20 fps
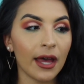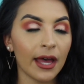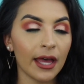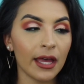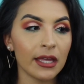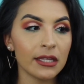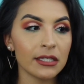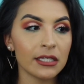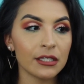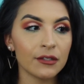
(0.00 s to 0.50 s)

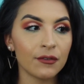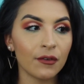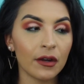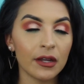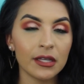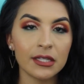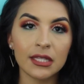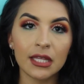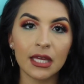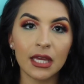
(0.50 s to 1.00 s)
eyes as far
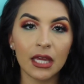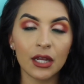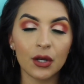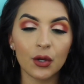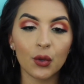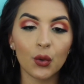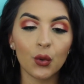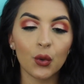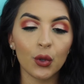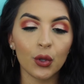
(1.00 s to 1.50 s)
as the
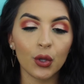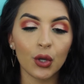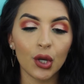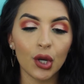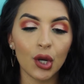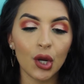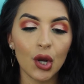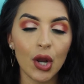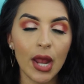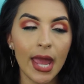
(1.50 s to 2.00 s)
inner
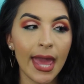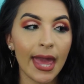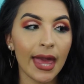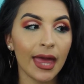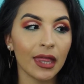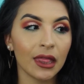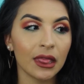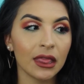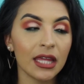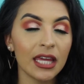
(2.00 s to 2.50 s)
corner
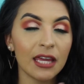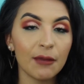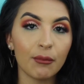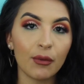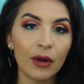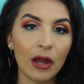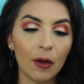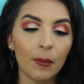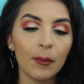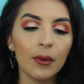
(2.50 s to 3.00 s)
and the
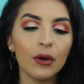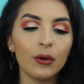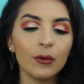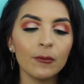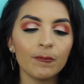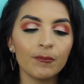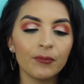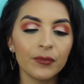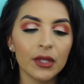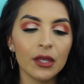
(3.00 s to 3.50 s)
brow
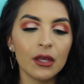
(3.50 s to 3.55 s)
bone.